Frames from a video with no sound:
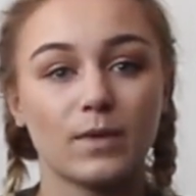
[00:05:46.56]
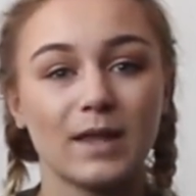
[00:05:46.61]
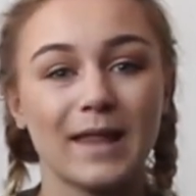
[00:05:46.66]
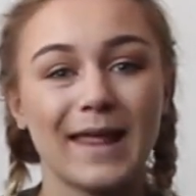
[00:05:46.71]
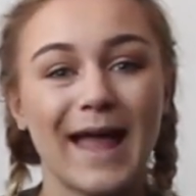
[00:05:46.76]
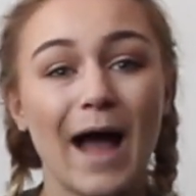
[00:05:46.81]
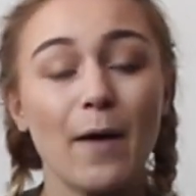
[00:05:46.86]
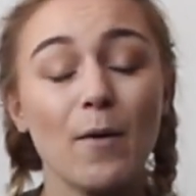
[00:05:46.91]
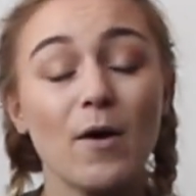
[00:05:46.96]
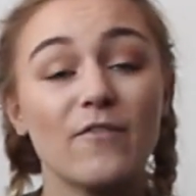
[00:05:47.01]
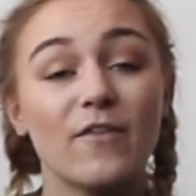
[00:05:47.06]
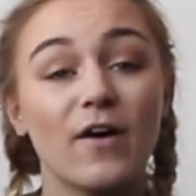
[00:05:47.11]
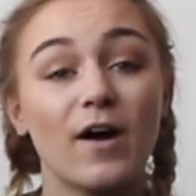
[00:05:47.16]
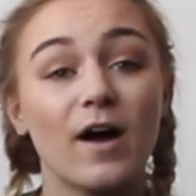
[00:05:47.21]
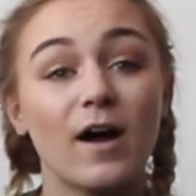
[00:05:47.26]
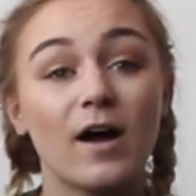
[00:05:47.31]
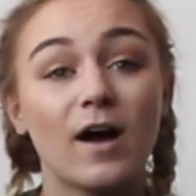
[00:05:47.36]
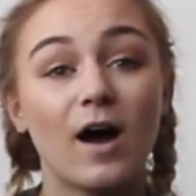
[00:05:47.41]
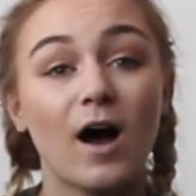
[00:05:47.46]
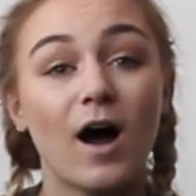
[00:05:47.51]

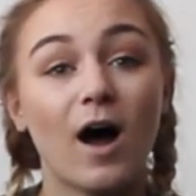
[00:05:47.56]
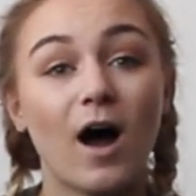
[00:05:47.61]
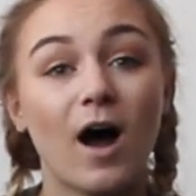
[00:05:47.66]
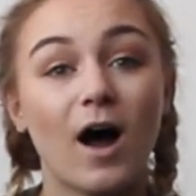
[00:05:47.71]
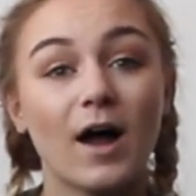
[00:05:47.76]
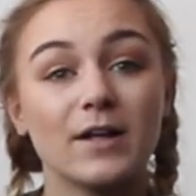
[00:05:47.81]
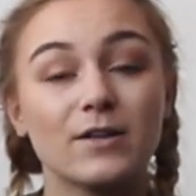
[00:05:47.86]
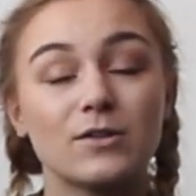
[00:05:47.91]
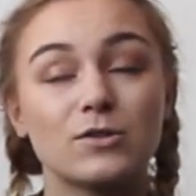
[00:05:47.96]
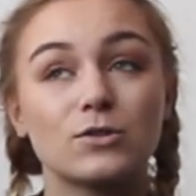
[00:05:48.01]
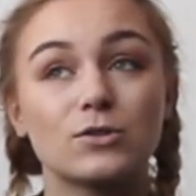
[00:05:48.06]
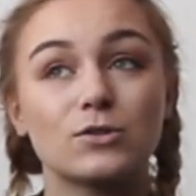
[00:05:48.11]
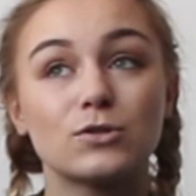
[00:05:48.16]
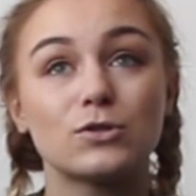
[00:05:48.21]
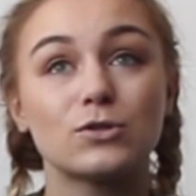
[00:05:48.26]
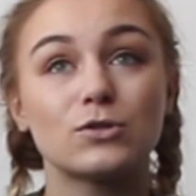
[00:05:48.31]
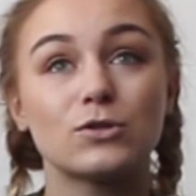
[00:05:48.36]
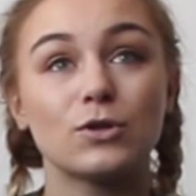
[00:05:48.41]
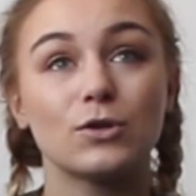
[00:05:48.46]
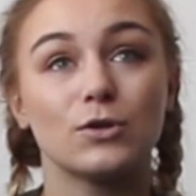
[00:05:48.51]
However, I
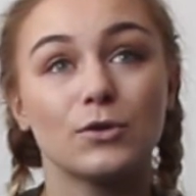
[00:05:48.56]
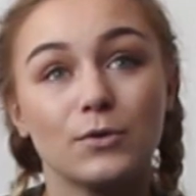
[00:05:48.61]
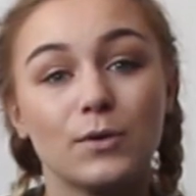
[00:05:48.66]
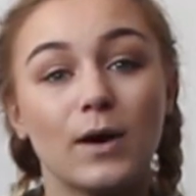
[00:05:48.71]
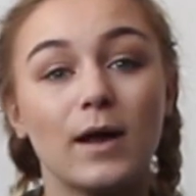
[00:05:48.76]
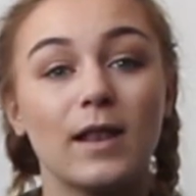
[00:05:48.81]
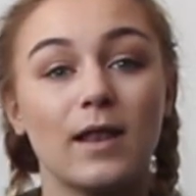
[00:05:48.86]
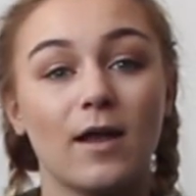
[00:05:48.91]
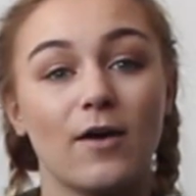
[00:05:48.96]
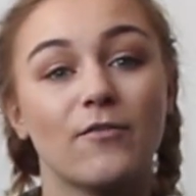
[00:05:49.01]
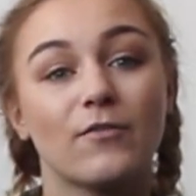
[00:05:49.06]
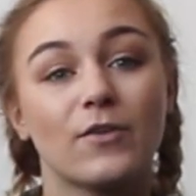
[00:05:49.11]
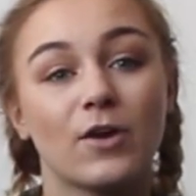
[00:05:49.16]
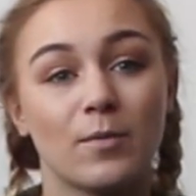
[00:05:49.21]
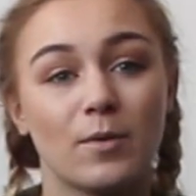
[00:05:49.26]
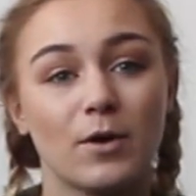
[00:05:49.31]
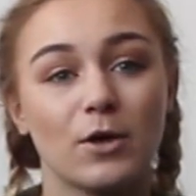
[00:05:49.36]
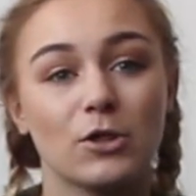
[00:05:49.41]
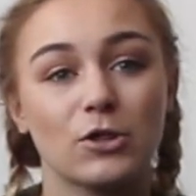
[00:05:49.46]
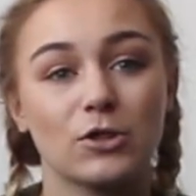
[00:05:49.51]
do love
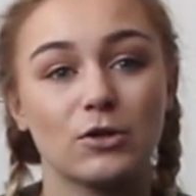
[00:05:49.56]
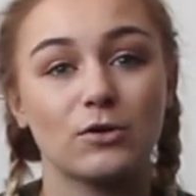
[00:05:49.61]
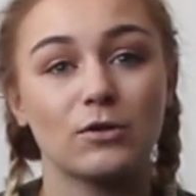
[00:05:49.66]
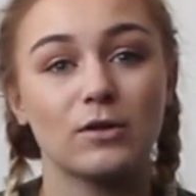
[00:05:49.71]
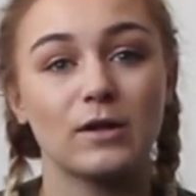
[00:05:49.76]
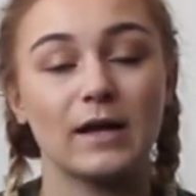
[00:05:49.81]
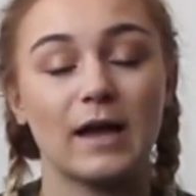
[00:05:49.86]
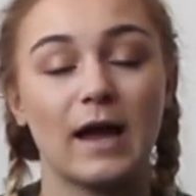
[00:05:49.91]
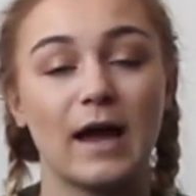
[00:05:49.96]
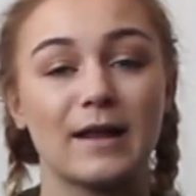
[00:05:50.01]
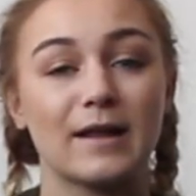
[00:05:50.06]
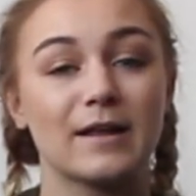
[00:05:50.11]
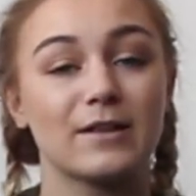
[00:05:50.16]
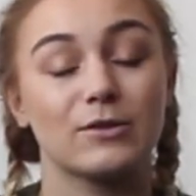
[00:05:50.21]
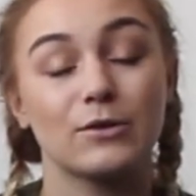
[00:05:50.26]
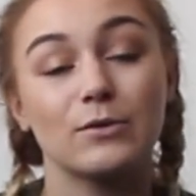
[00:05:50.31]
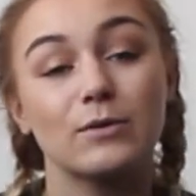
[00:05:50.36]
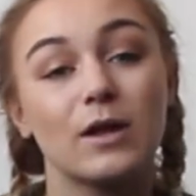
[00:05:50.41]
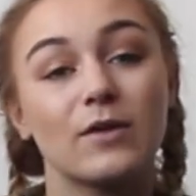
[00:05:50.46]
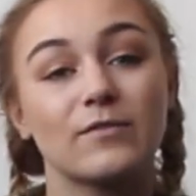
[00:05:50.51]
commercial and I
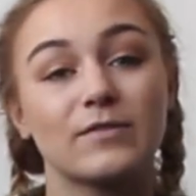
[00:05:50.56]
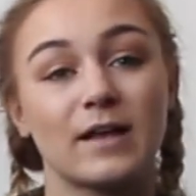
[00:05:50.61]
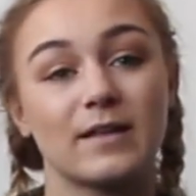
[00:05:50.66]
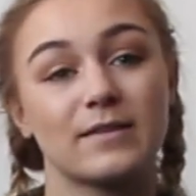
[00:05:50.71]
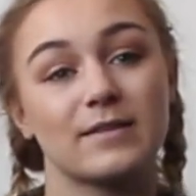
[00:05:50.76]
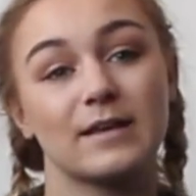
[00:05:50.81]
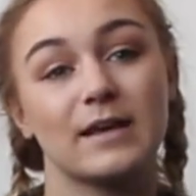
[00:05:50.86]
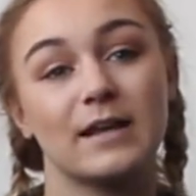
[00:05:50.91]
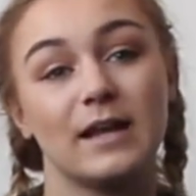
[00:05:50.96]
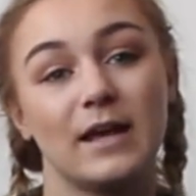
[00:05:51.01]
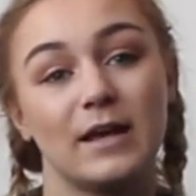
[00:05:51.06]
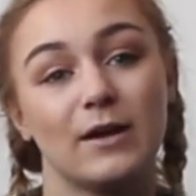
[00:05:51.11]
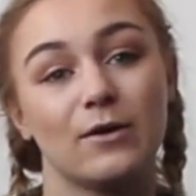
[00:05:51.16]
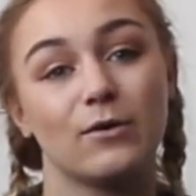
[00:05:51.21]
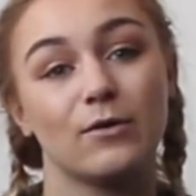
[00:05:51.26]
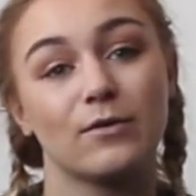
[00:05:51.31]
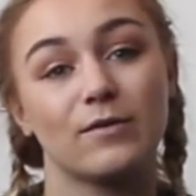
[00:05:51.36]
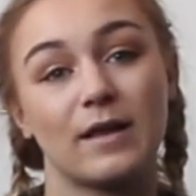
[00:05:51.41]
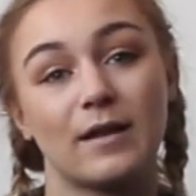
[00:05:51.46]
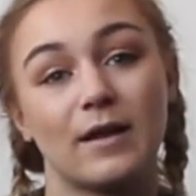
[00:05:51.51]
do love dancing in
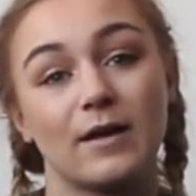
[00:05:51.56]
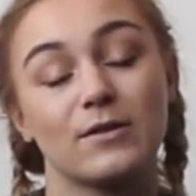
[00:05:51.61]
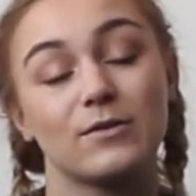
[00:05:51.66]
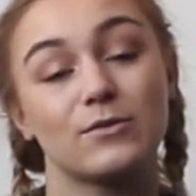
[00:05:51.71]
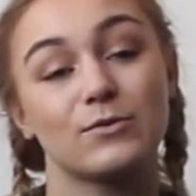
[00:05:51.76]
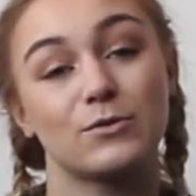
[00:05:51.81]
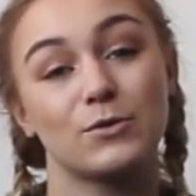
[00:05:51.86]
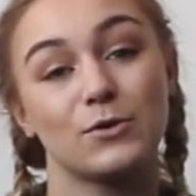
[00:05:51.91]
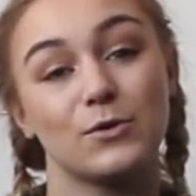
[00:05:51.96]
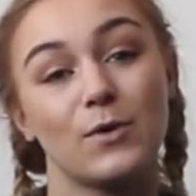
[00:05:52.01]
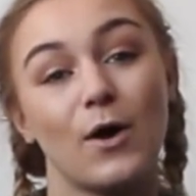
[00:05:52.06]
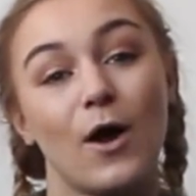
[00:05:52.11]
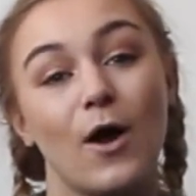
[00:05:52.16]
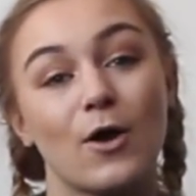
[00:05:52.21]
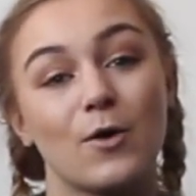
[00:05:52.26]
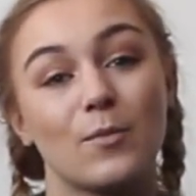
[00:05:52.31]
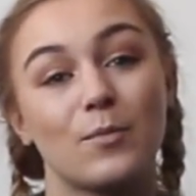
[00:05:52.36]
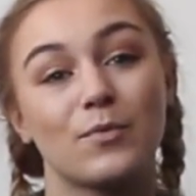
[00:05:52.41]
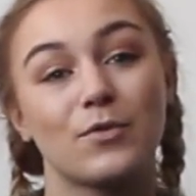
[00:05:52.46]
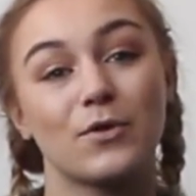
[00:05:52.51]
heels, and I do
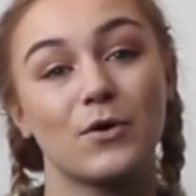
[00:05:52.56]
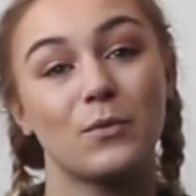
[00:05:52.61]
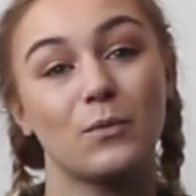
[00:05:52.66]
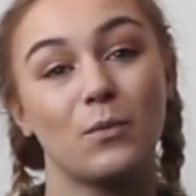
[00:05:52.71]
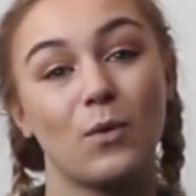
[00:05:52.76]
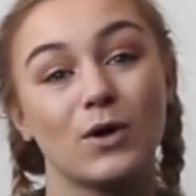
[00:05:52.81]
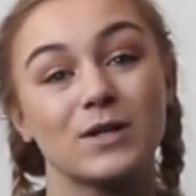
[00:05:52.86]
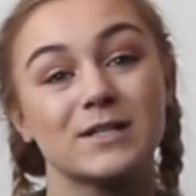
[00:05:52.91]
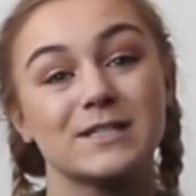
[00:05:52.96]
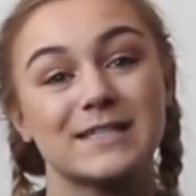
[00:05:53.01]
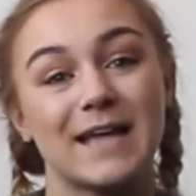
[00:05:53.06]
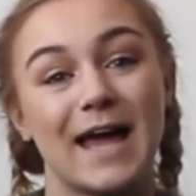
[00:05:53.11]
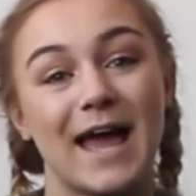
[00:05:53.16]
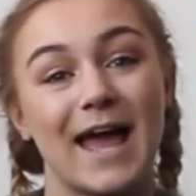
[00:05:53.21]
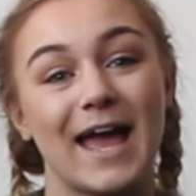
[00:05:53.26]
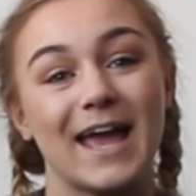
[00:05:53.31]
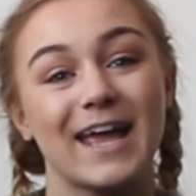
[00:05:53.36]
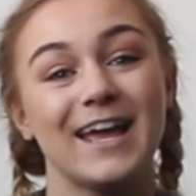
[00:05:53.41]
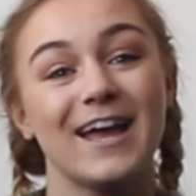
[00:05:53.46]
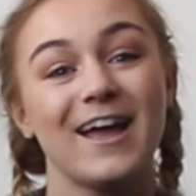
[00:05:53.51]
hope that one
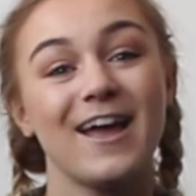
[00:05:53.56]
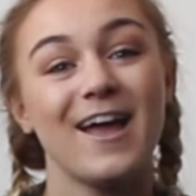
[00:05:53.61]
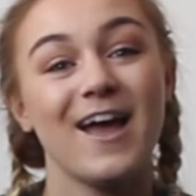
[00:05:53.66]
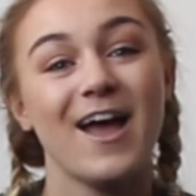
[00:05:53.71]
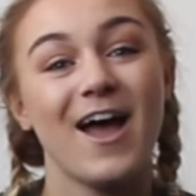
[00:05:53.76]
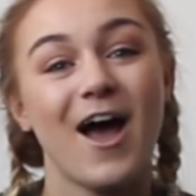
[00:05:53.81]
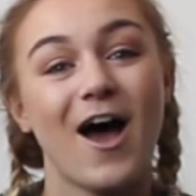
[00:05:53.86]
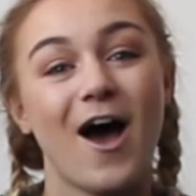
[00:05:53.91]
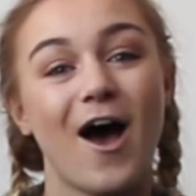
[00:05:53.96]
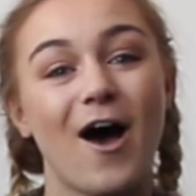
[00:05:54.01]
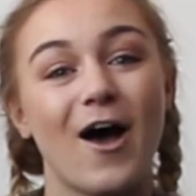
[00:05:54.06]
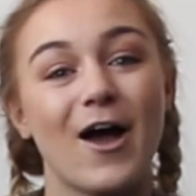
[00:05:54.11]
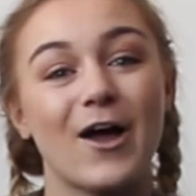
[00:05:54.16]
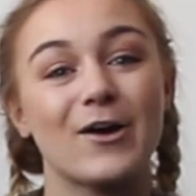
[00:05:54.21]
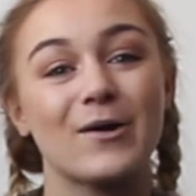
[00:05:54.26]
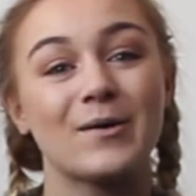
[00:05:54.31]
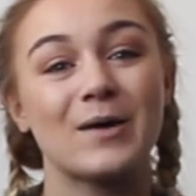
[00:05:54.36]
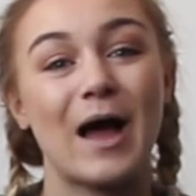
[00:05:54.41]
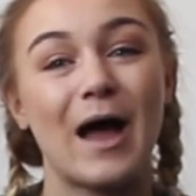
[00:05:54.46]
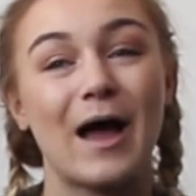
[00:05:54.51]
day
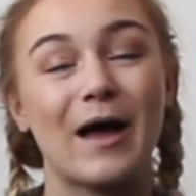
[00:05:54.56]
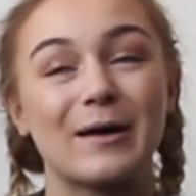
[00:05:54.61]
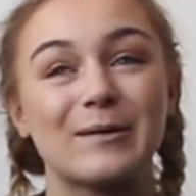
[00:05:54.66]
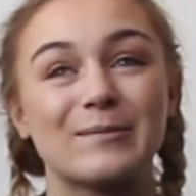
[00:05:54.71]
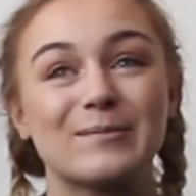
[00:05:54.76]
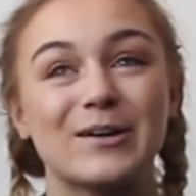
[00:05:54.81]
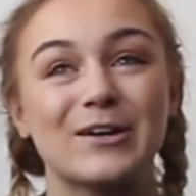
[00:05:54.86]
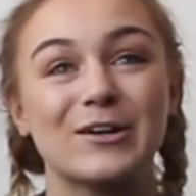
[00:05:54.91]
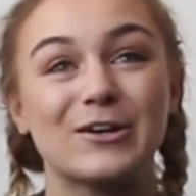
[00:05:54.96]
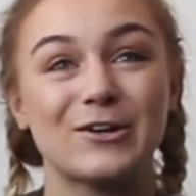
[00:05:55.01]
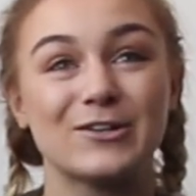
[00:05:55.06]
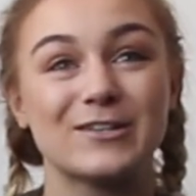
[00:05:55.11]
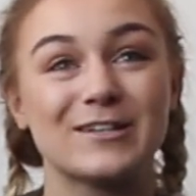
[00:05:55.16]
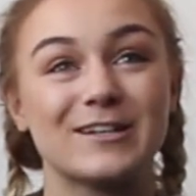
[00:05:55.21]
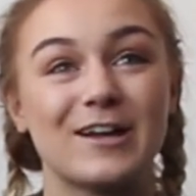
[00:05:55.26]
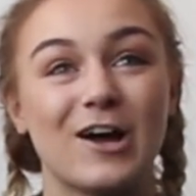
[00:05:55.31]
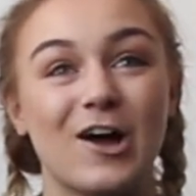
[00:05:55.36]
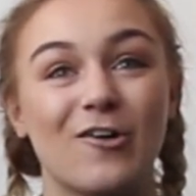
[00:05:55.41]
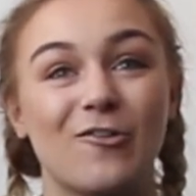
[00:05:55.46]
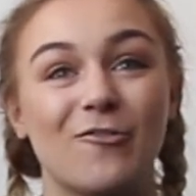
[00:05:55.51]
I am good
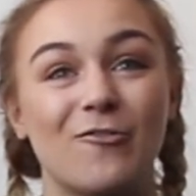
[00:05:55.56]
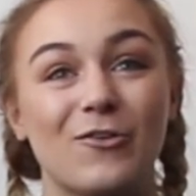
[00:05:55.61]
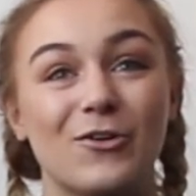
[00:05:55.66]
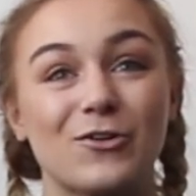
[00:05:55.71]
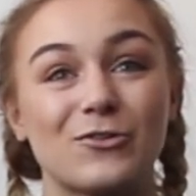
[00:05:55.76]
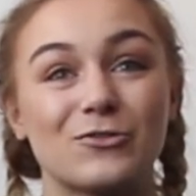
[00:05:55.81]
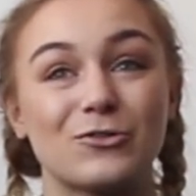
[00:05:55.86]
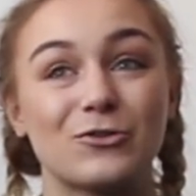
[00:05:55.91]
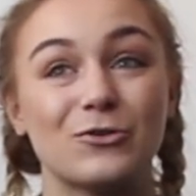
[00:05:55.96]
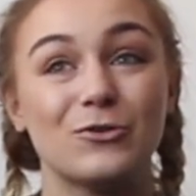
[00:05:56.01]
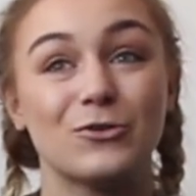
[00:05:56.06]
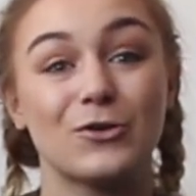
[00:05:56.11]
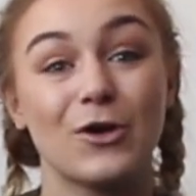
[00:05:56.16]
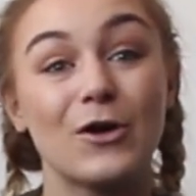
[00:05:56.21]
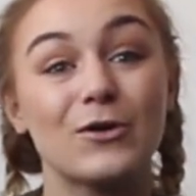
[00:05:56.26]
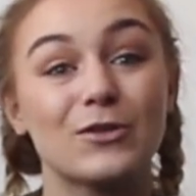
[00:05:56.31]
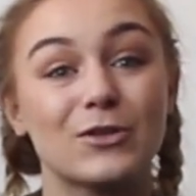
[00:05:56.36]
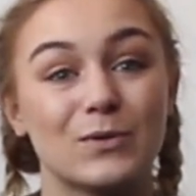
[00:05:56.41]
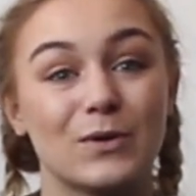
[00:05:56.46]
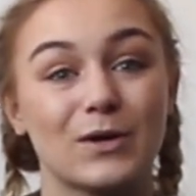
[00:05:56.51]
enough to
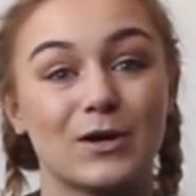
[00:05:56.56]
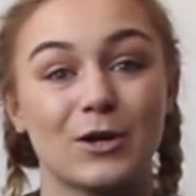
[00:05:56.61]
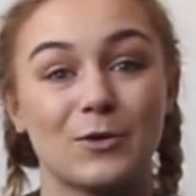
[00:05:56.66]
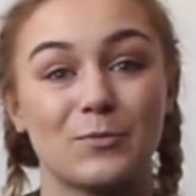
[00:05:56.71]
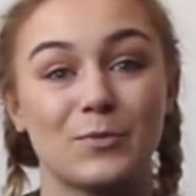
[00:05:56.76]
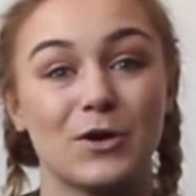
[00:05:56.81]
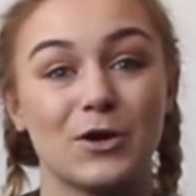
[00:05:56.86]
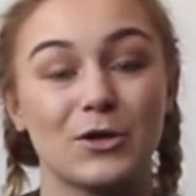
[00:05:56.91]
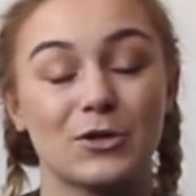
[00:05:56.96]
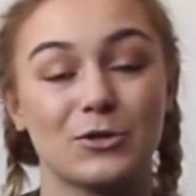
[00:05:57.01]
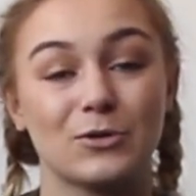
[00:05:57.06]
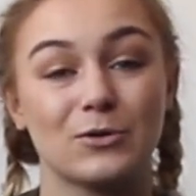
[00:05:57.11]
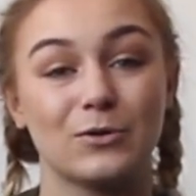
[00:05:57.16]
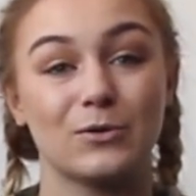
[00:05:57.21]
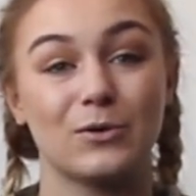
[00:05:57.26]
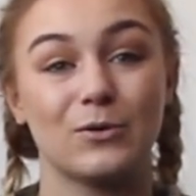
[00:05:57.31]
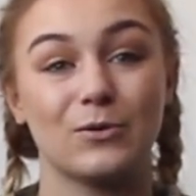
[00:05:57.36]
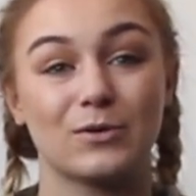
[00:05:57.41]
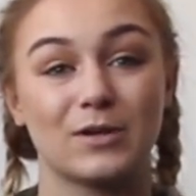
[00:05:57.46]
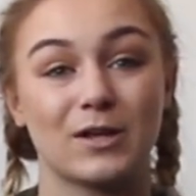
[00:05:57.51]
go to a
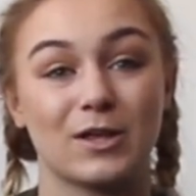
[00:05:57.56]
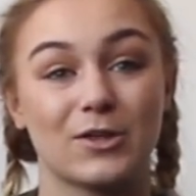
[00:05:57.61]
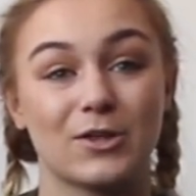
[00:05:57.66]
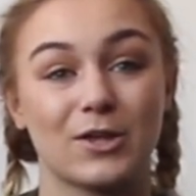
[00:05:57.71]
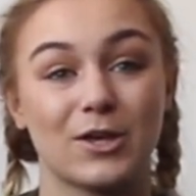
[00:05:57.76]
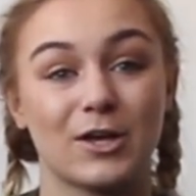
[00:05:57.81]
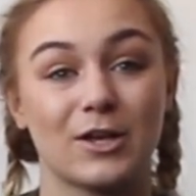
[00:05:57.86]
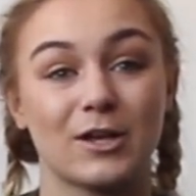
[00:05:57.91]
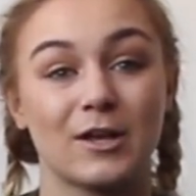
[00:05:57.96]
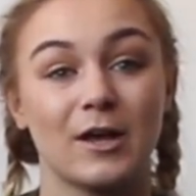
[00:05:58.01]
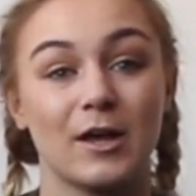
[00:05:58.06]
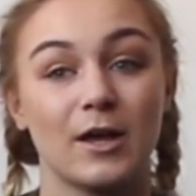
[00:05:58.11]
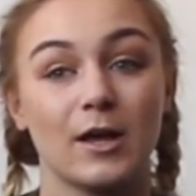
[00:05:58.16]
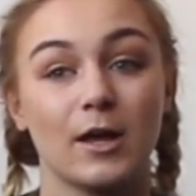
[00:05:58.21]
commercial audition.